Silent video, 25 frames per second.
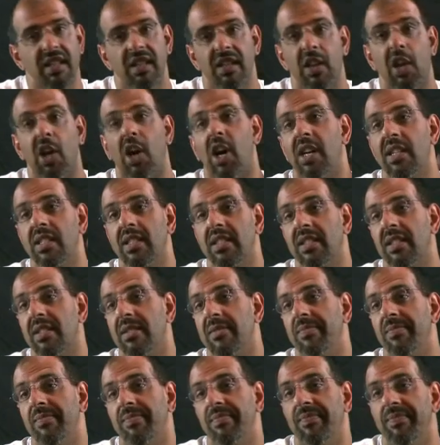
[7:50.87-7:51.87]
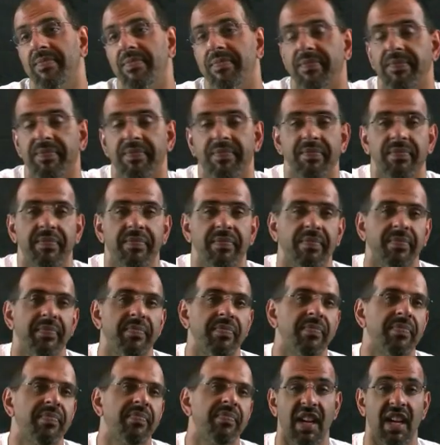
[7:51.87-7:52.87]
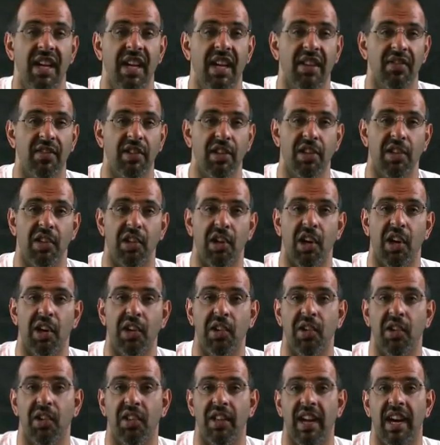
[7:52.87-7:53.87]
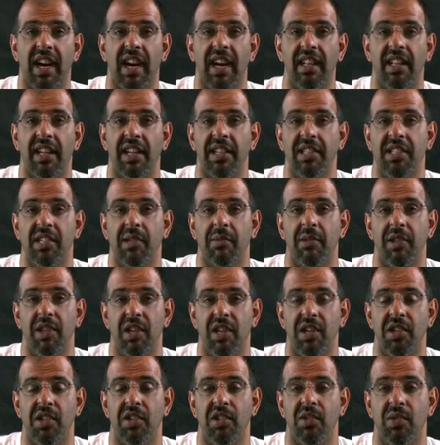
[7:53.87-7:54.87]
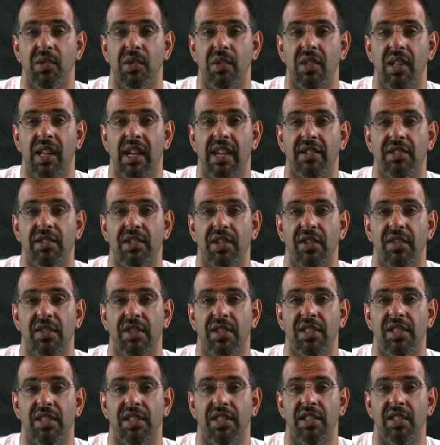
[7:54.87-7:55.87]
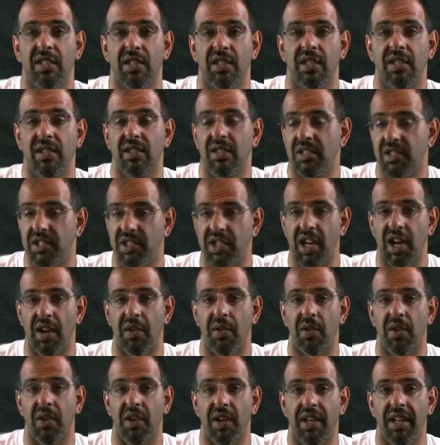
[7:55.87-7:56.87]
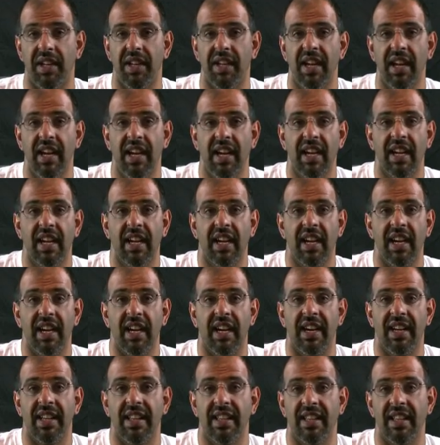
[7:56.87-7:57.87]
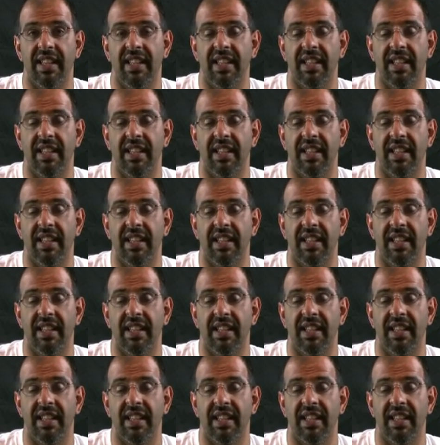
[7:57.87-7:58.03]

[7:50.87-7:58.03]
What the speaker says: Lost. I linked an article that highlights some of the issues with cloud services in general, and now